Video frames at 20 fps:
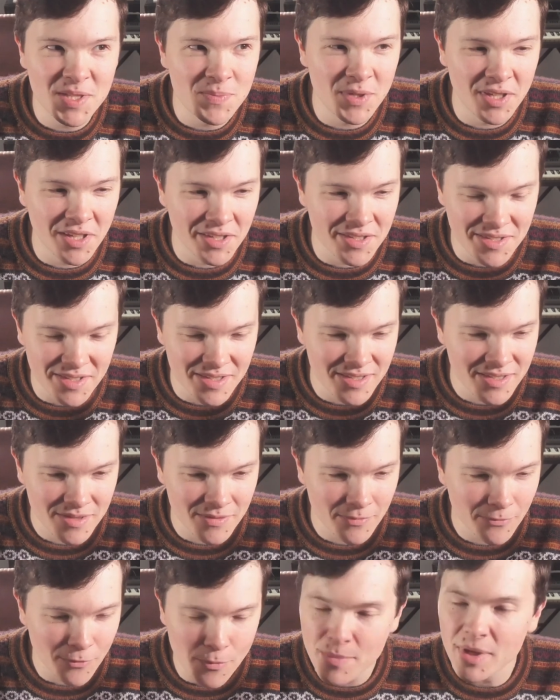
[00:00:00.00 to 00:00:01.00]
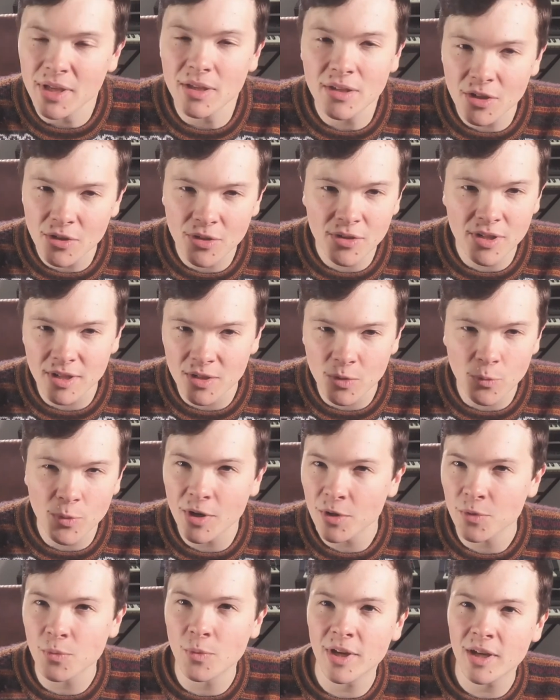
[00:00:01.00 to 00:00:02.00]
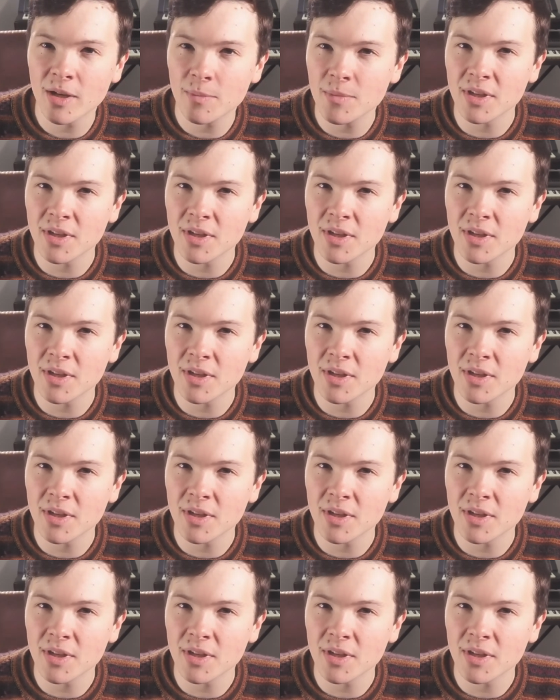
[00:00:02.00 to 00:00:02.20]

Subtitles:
it's because it's familiar in a weird way,